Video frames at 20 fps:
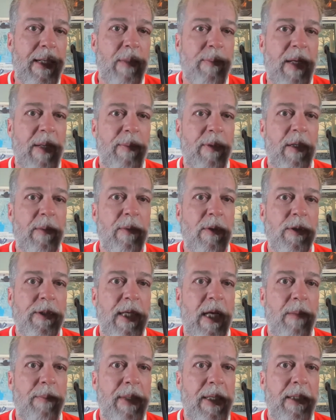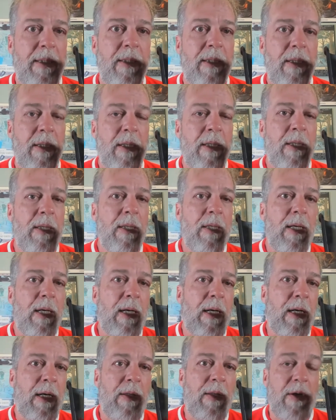people in Mozambique. They
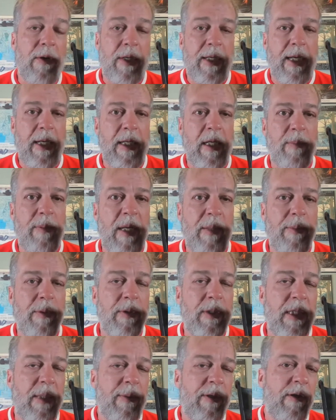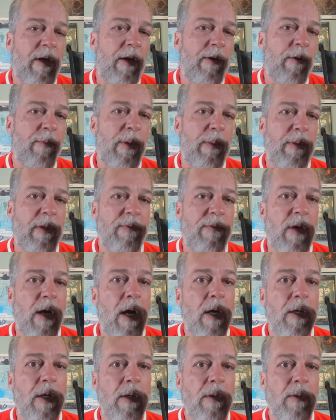are killing people in the Democratic Republic of
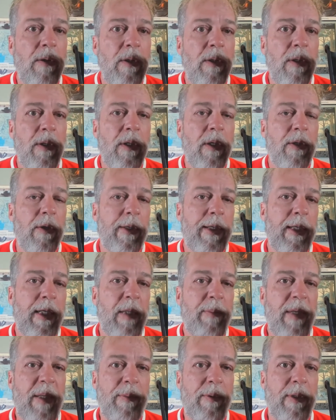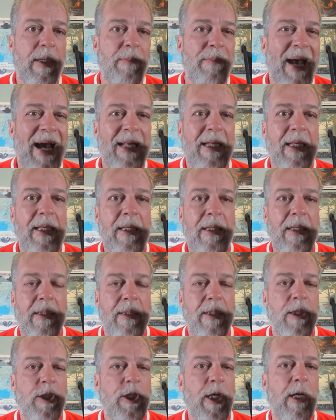Congo. They're killing people in Mali, in
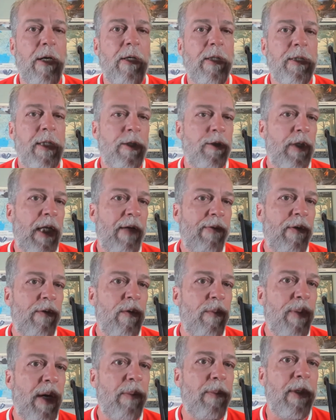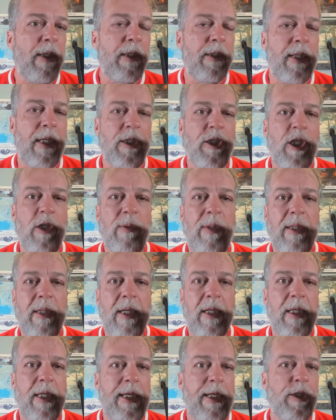Niger, Central African Republic,
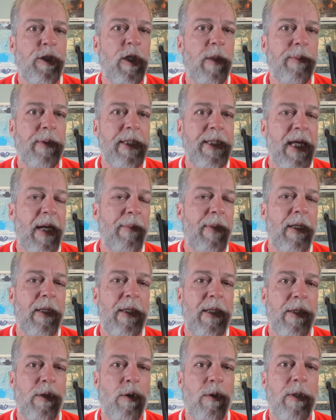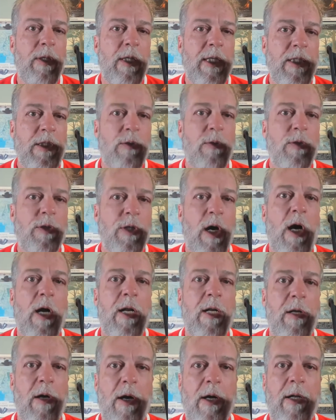Nigeria, Egypt, Yemen. The list goes on
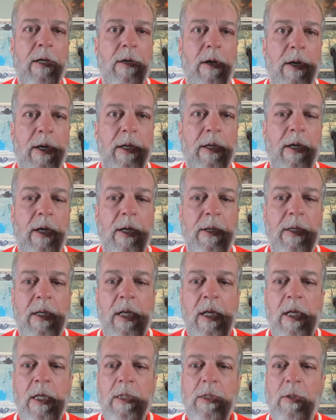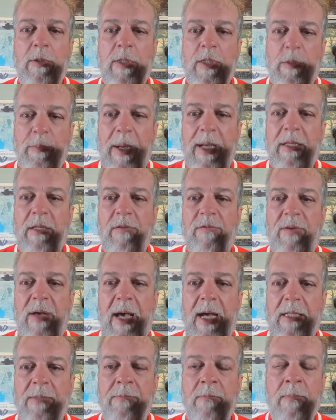and on and on and on. So despite the
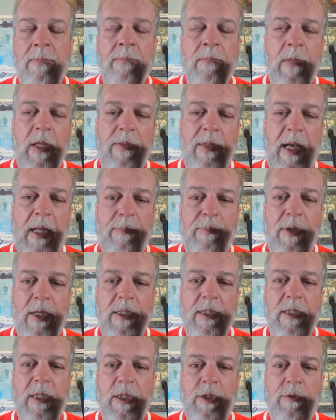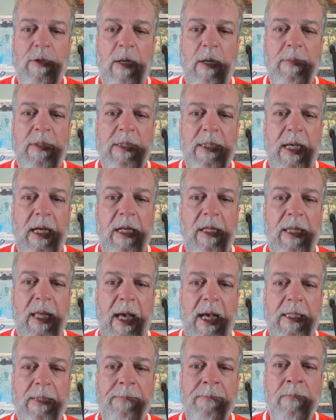fact that President Trump said
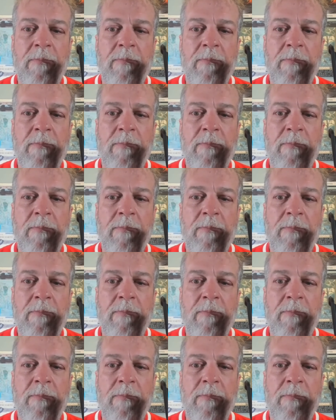that